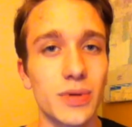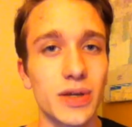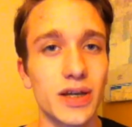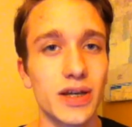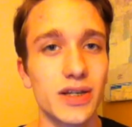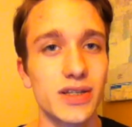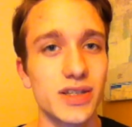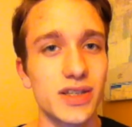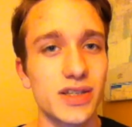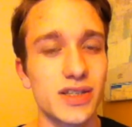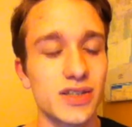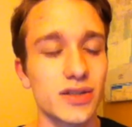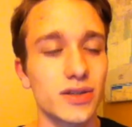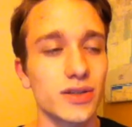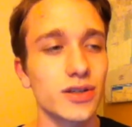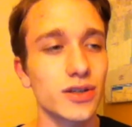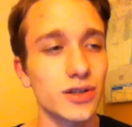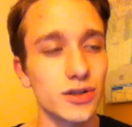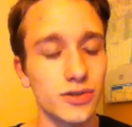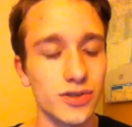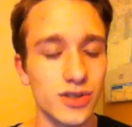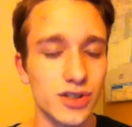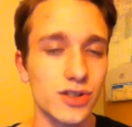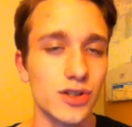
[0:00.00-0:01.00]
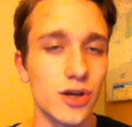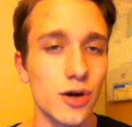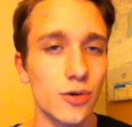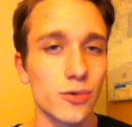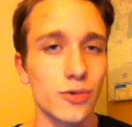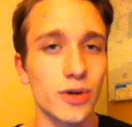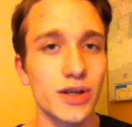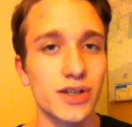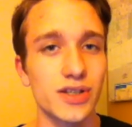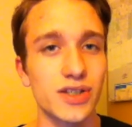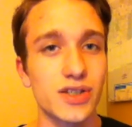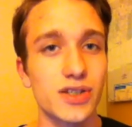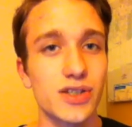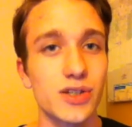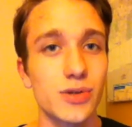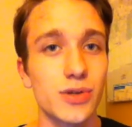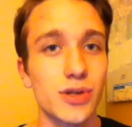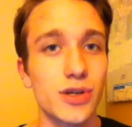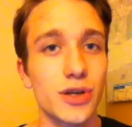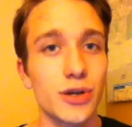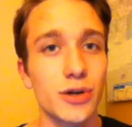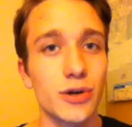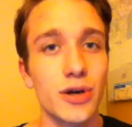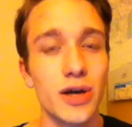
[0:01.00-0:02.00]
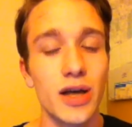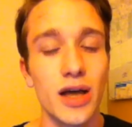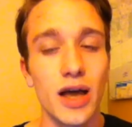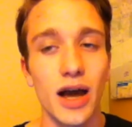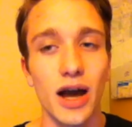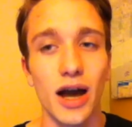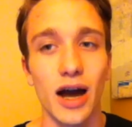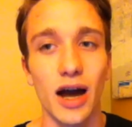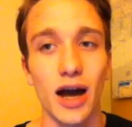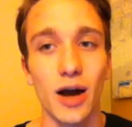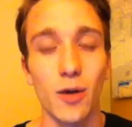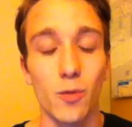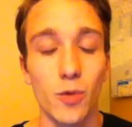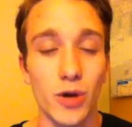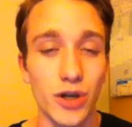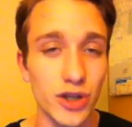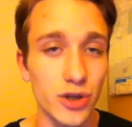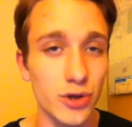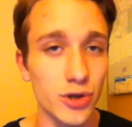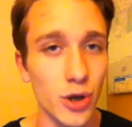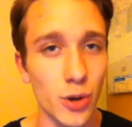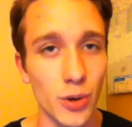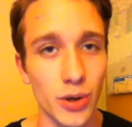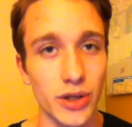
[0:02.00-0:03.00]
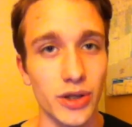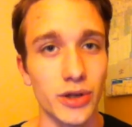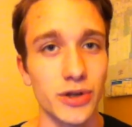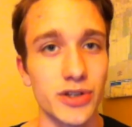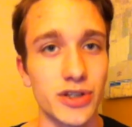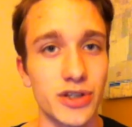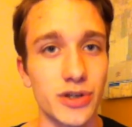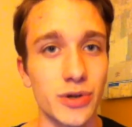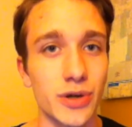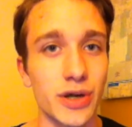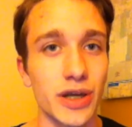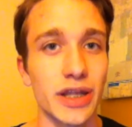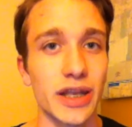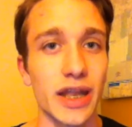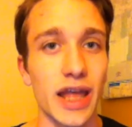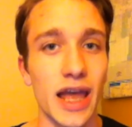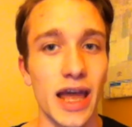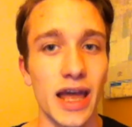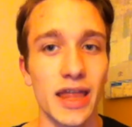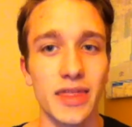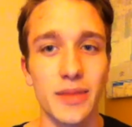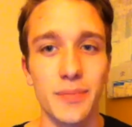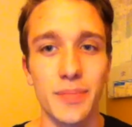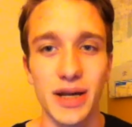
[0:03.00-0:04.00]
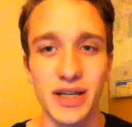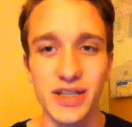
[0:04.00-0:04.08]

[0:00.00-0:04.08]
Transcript: because it's little to no risk to you when you know what you're doing. And the